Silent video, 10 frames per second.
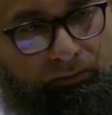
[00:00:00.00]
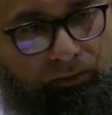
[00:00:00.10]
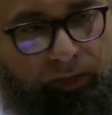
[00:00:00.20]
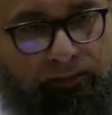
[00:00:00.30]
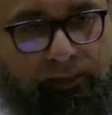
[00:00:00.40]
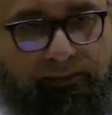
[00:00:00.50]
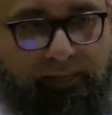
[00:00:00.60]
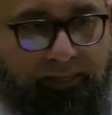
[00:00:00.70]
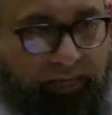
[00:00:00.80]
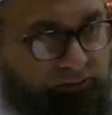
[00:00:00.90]
right? That
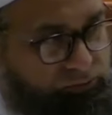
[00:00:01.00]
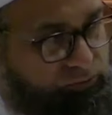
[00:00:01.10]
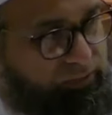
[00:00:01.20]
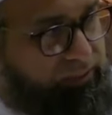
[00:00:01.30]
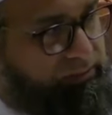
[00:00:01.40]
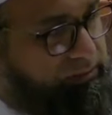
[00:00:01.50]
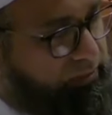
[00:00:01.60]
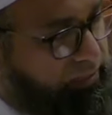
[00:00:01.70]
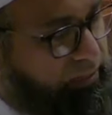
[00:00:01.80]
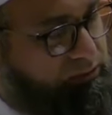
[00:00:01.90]
they can't do this, they
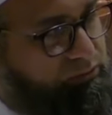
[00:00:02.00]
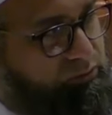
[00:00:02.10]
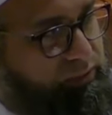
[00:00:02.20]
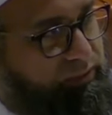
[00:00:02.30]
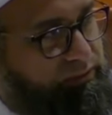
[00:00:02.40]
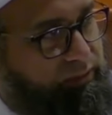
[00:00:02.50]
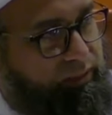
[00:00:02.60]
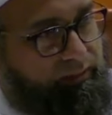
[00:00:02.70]
can't do this.